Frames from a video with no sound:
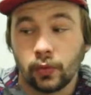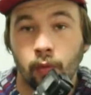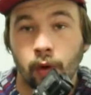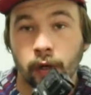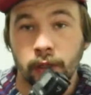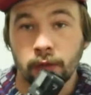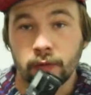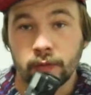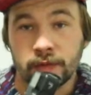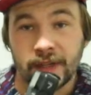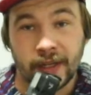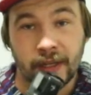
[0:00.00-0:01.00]
want to
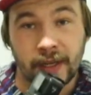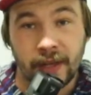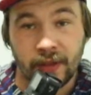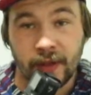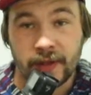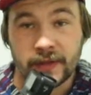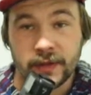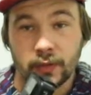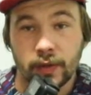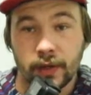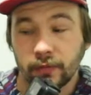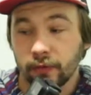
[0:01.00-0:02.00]
use like a depth lens or
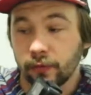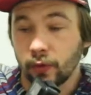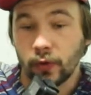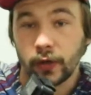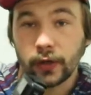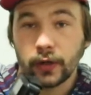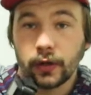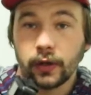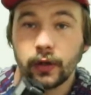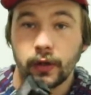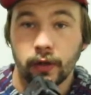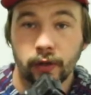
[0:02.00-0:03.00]
whatever for
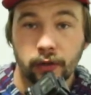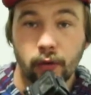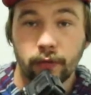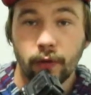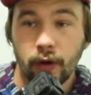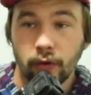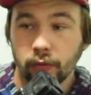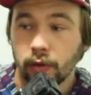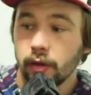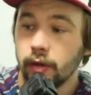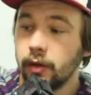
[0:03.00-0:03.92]
your phone,